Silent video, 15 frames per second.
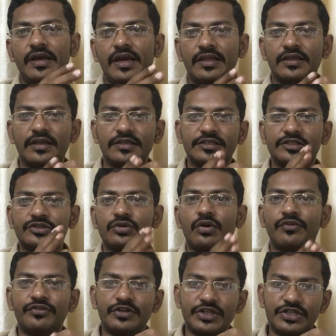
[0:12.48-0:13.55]
and there is a
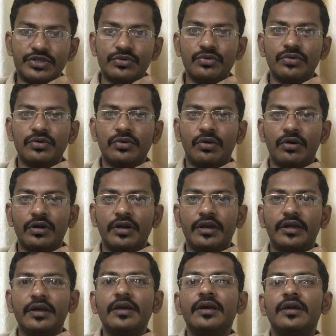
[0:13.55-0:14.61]
soft tissue
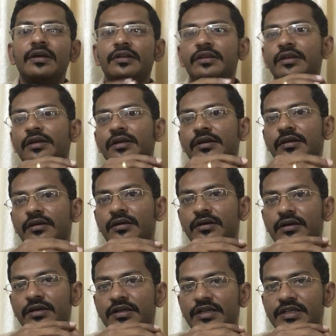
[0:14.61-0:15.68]
called the
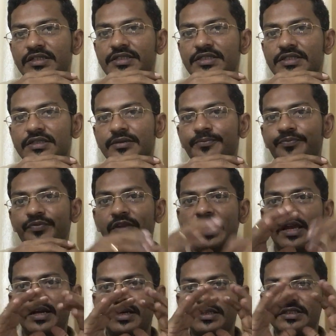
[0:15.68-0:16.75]
disc,
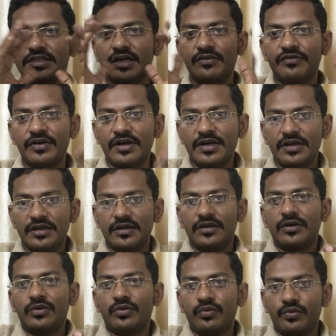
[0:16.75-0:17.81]
and it is covered
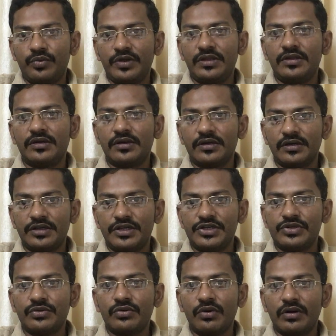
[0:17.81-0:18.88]
with a
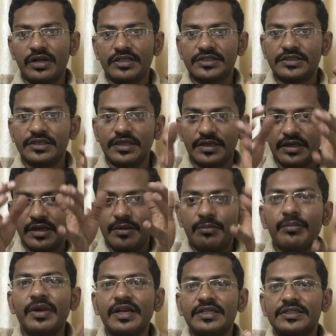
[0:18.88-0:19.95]
tissue called as the
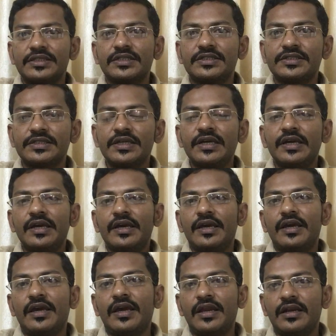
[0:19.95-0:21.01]
meniscus.
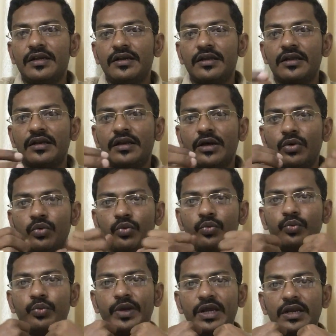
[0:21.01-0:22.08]
And
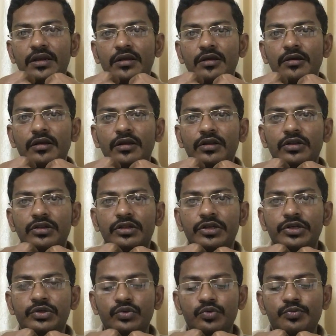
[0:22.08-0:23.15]
now when the
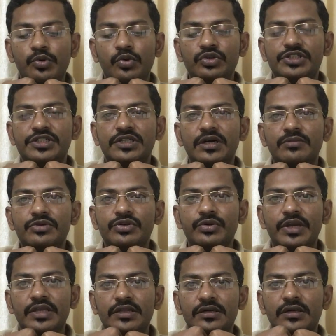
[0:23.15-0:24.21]
two bones come
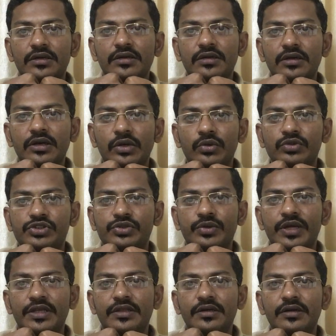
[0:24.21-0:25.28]
together, close
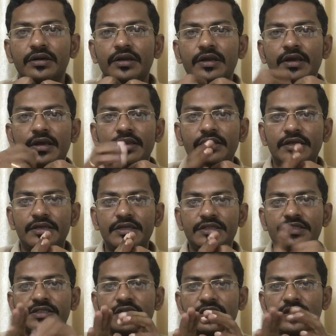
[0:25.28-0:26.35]
together, the
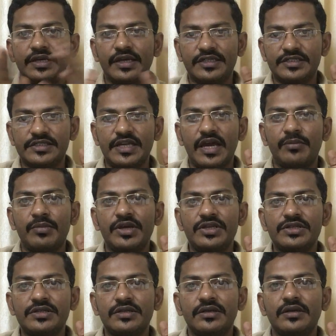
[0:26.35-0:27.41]
disc gets
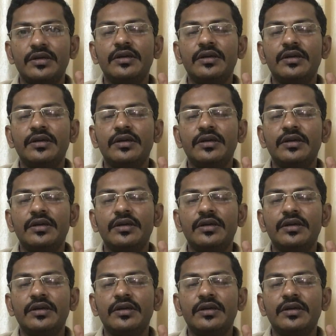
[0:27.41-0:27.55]
damaged